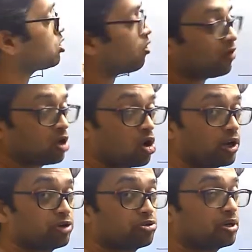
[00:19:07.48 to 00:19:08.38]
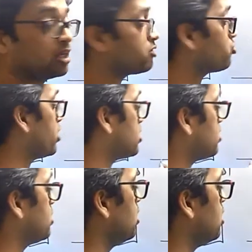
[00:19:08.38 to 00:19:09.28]
case of a longitudinal
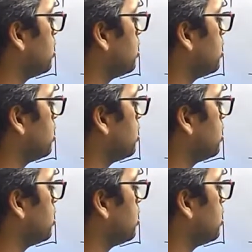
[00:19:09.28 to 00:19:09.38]
stress.